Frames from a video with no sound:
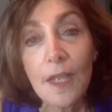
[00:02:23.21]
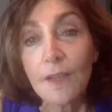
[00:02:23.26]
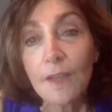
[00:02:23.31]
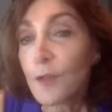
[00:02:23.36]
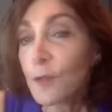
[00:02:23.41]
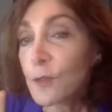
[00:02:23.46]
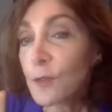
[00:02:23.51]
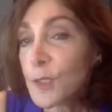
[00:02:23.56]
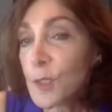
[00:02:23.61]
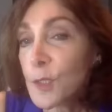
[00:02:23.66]

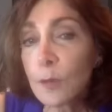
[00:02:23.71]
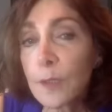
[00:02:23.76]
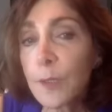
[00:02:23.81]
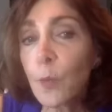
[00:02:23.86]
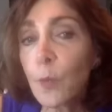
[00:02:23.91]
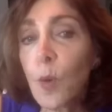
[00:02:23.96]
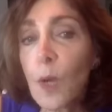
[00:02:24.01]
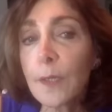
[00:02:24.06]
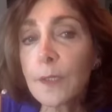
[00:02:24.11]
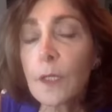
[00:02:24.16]
There is only
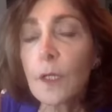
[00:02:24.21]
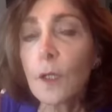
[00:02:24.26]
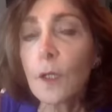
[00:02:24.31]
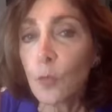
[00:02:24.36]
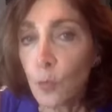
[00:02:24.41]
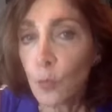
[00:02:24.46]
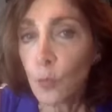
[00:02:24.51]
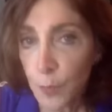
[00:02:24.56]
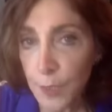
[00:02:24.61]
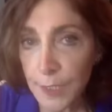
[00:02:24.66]
one
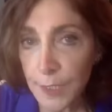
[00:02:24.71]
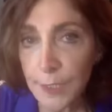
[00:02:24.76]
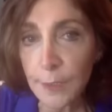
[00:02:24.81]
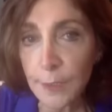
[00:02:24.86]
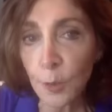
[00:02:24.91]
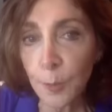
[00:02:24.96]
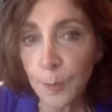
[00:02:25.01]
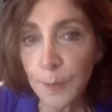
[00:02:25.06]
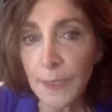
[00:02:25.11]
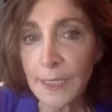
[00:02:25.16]

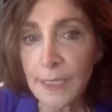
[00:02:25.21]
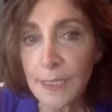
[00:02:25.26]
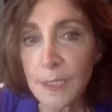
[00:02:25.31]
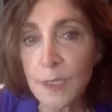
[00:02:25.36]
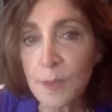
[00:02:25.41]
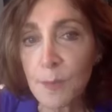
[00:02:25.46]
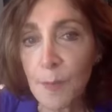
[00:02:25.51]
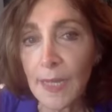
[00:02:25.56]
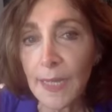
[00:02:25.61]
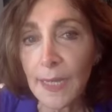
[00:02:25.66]
real
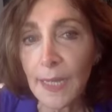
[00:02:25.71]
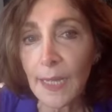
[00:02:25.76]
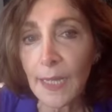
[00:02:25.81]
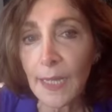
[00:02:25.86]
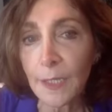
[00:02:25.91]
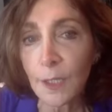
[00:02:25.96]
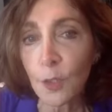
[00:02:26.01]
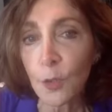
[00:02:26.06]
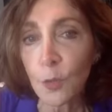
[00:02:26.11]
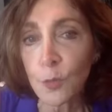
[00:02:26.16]
place my
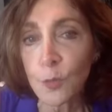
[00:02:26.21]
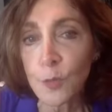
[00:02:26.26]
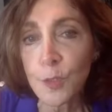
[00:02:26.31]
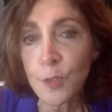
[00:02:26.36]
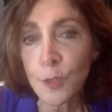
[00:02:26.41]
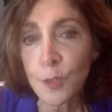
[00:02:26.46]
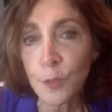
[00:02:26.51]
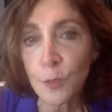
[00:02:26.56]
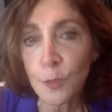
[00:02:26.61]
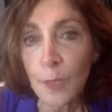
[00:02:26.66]
eye goes
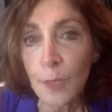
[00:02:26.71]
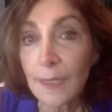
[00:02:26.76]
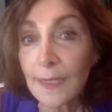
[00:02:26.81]
to,